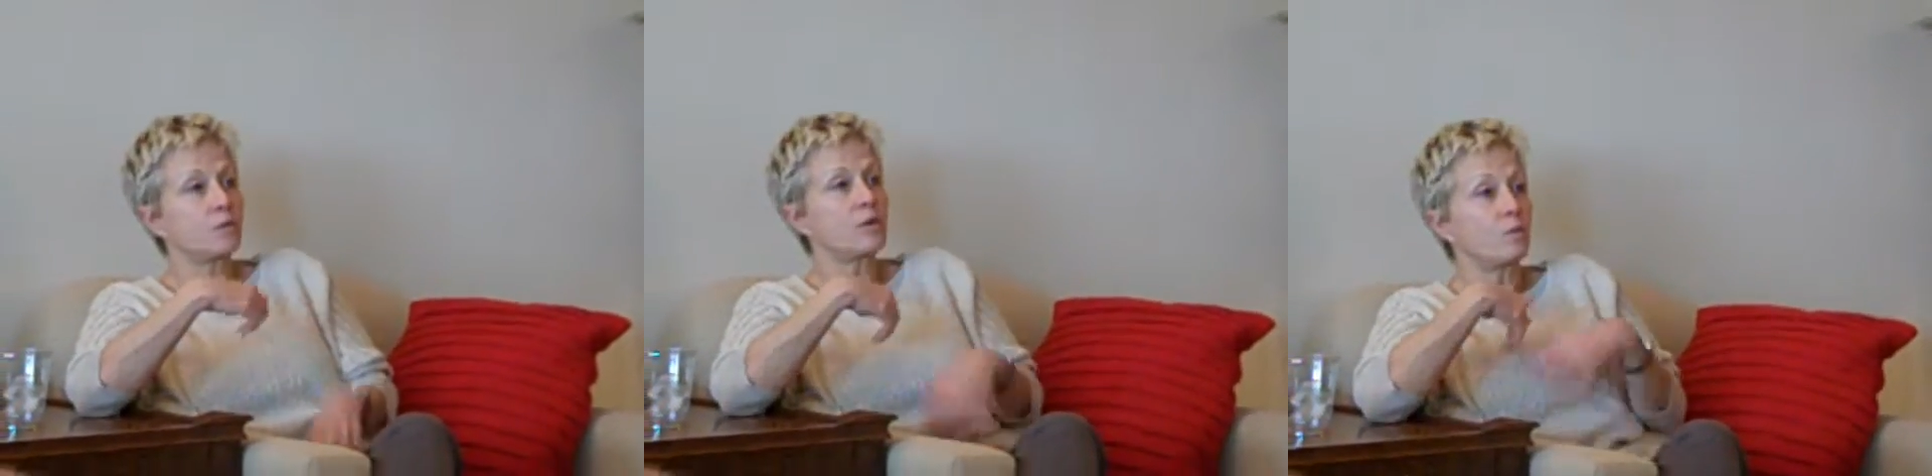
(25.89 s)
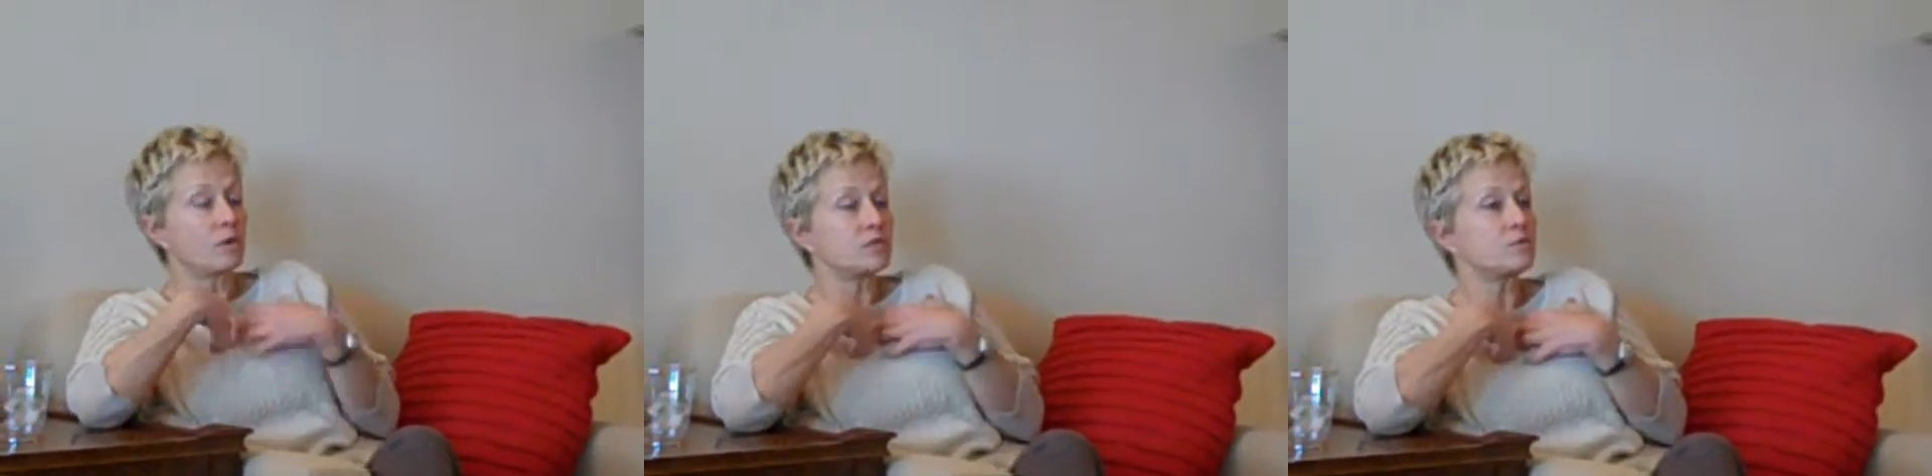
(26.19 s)
that we
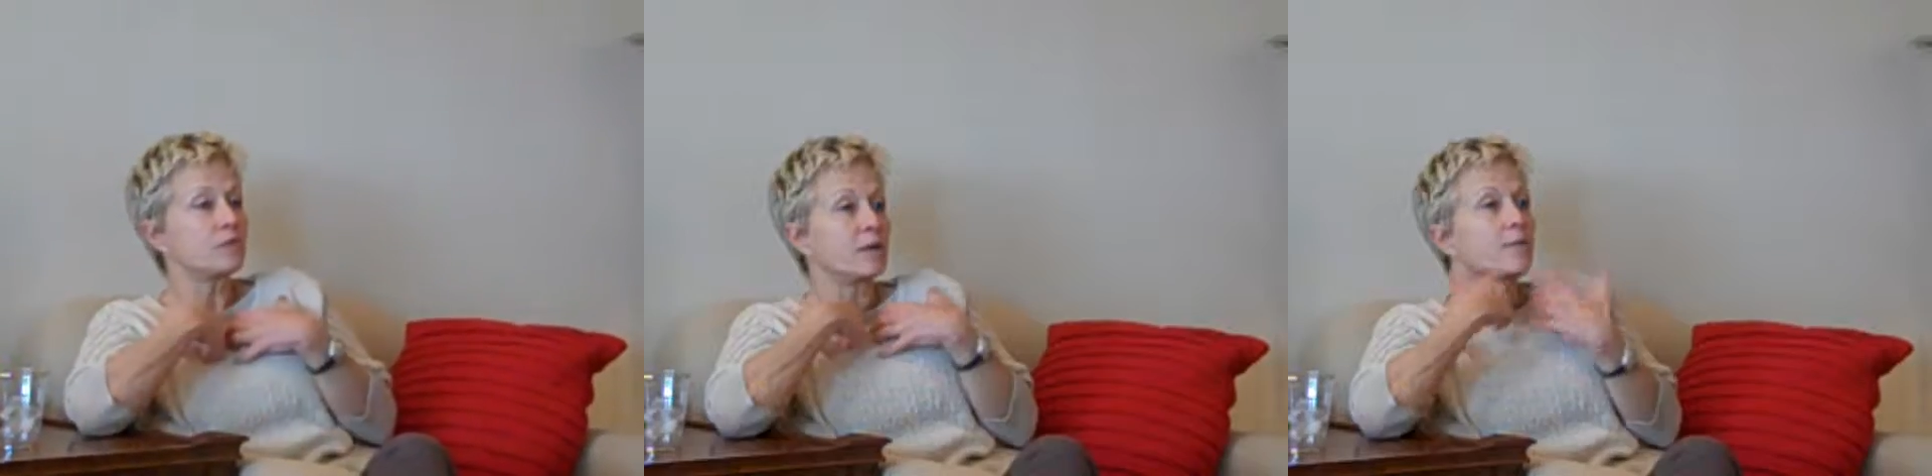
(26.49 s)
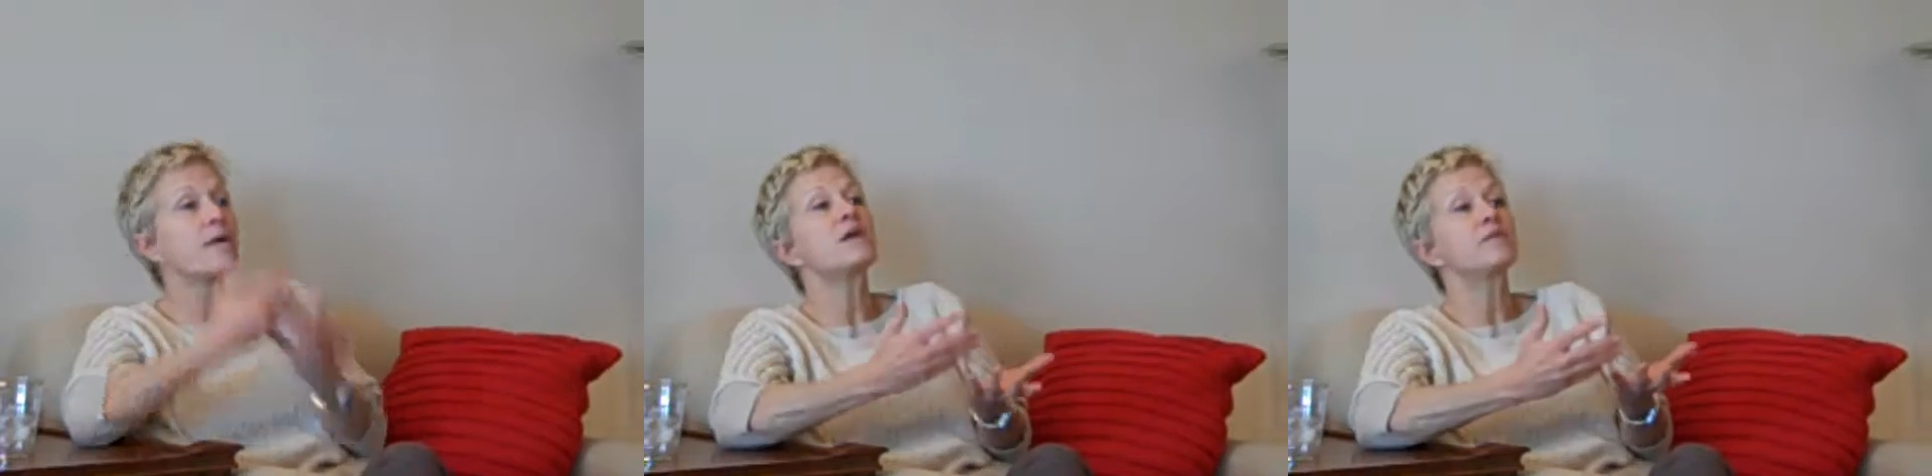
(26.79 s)
want to be a
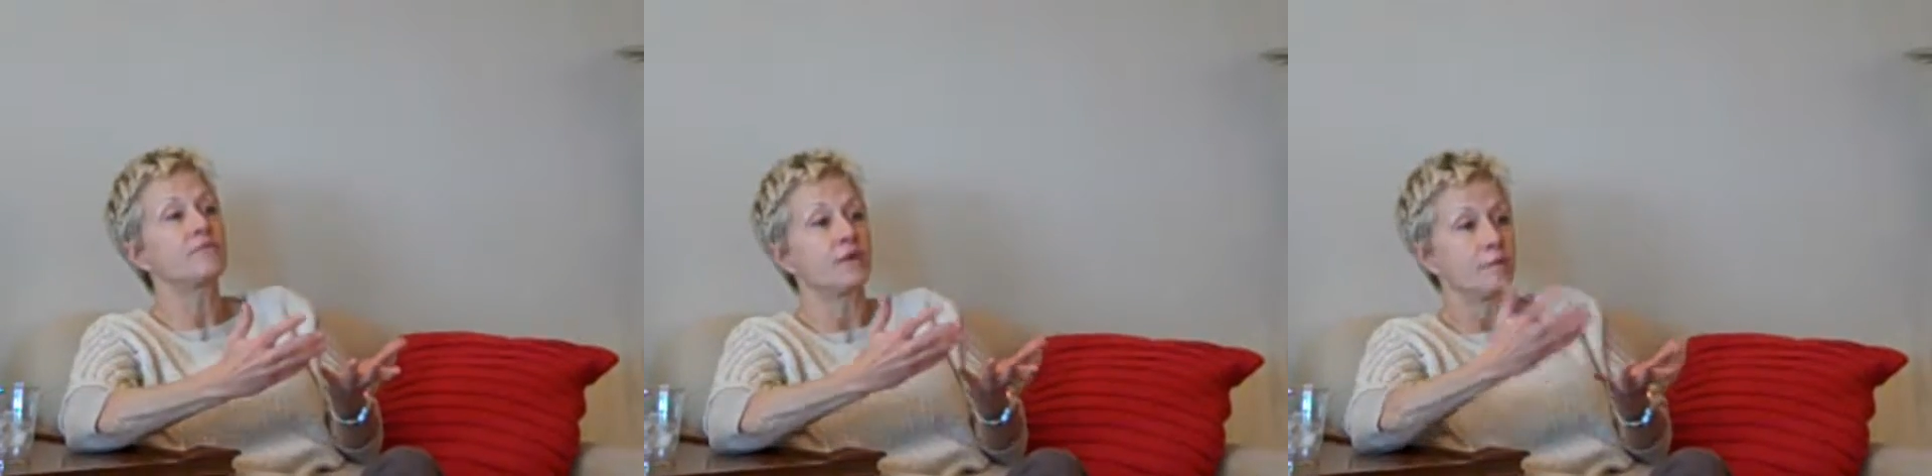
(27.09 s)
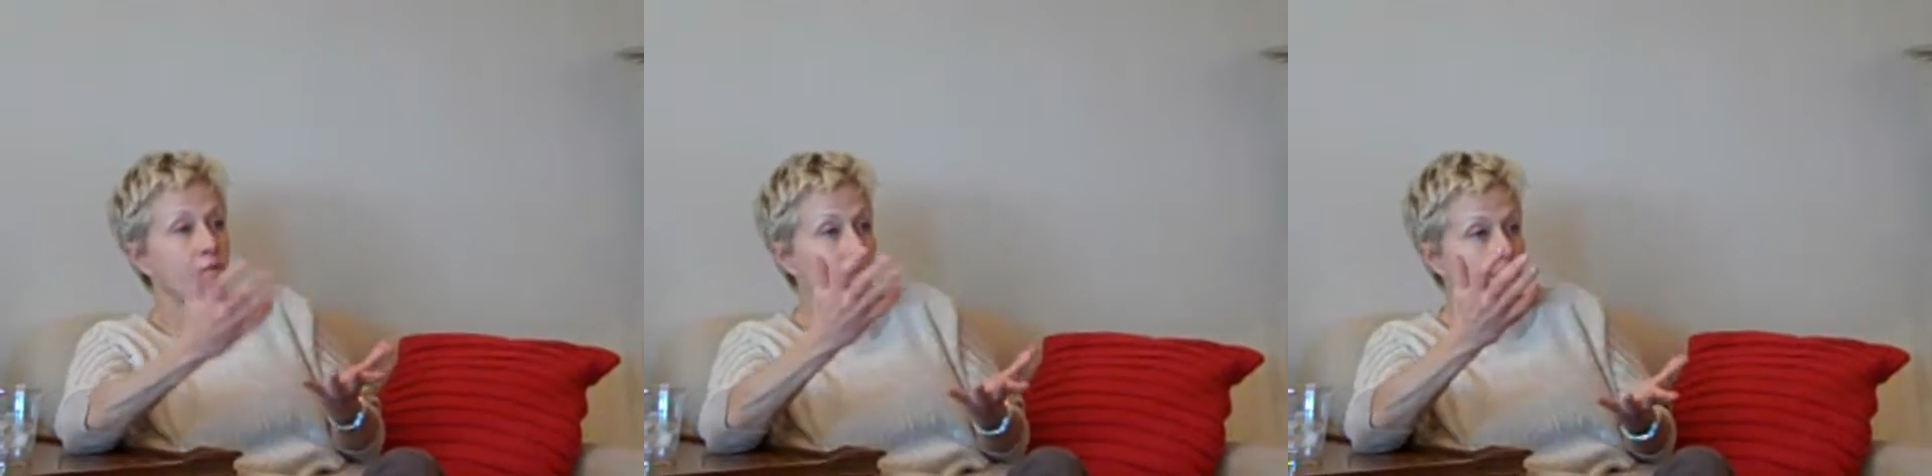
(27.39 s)
part of them.